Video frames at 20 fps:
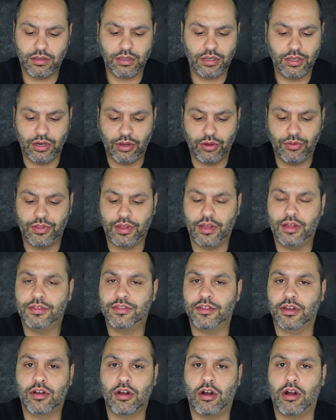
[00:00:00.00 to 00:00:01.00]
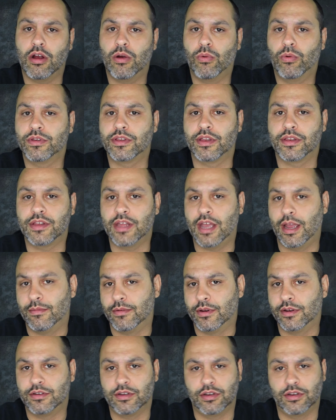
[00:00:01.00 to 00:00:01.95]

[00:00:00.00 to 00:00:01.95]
the car was the same.